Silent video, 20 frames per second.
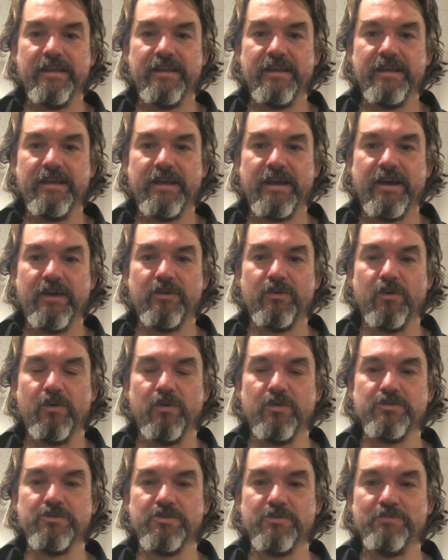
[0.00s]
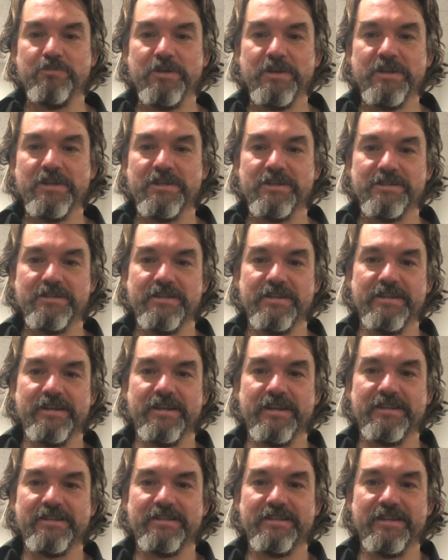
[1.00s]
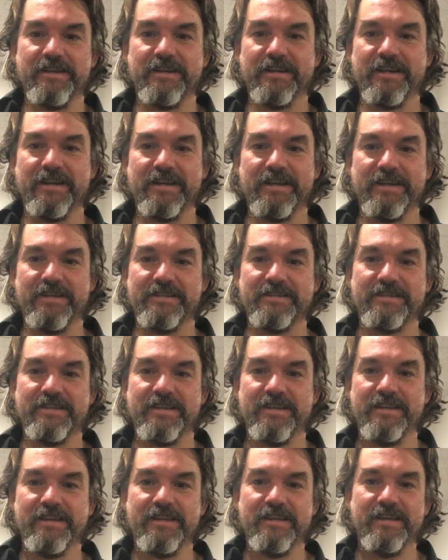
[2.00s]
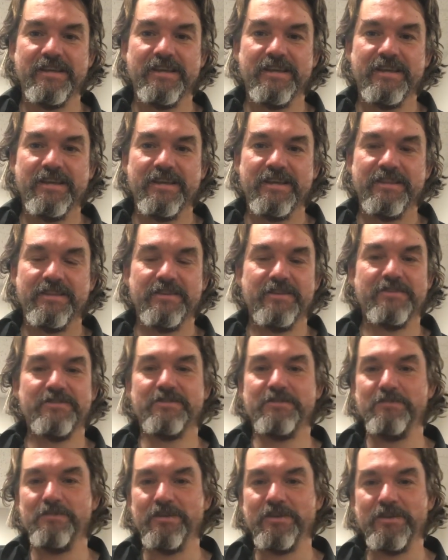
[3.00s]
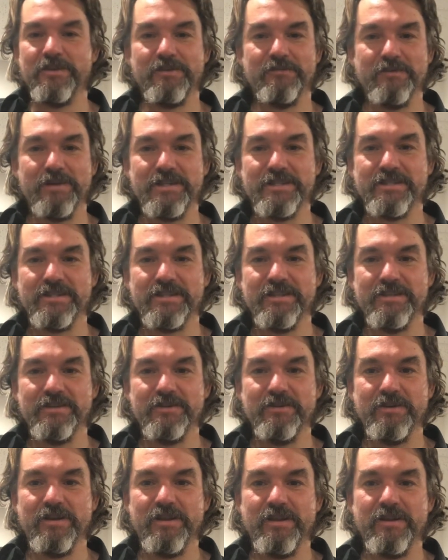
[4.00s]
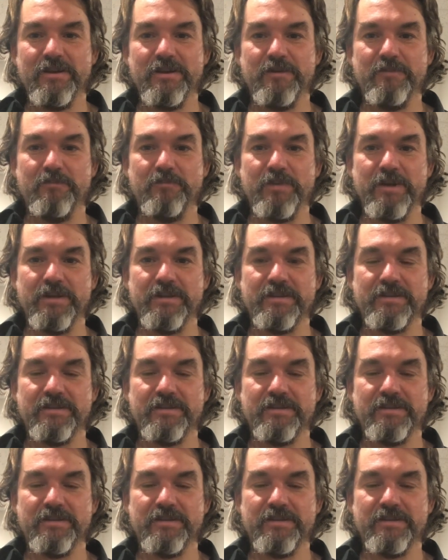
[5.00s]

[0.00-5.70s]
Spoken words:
how to hold your pick is the next thing, I guess. There's a million ways to do it, but